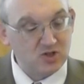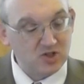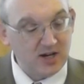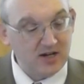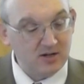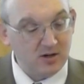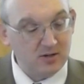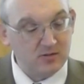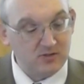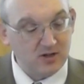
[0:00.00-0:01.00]
to shine
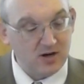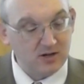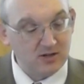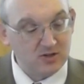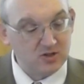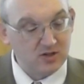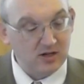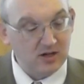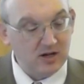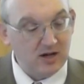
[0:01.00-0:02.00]
out of darkness,
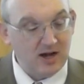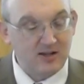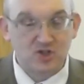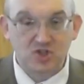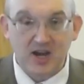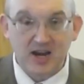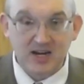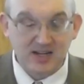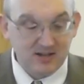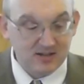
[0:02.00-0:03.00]
hath
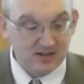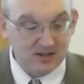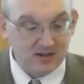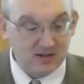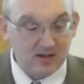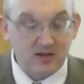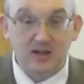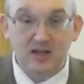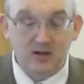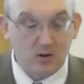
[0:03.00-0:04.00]
shined
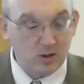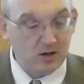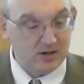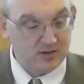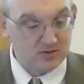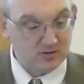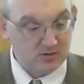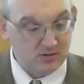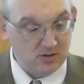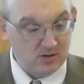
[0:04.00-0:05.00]
in our hearts
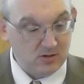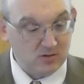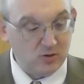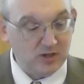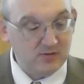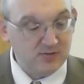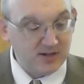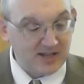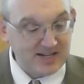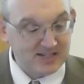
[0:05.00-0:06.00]
to give the
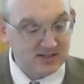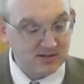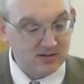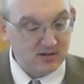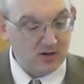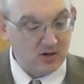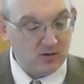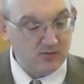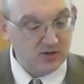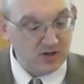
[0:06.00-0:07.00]
light
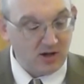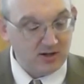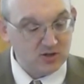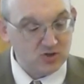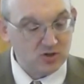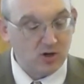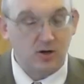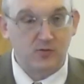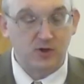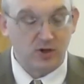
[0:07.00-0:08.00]
of the knowledge
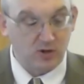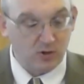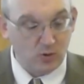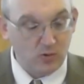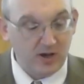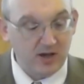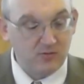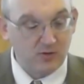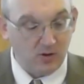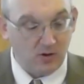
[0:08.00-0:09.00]
of the glory
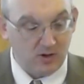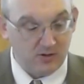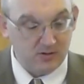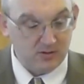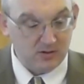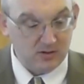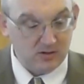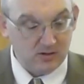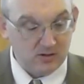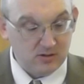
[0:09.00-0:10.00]
of God
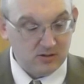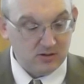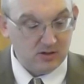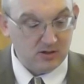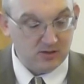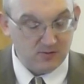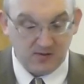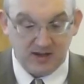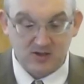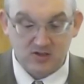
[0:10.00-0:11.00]
in the
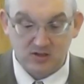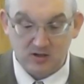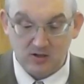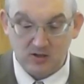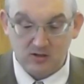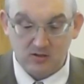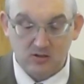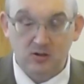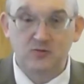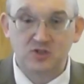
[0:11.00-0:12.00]
face
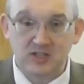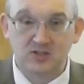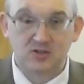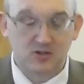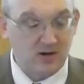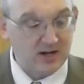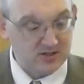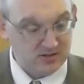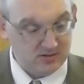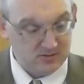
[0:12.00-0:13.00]
of Jesus Christ.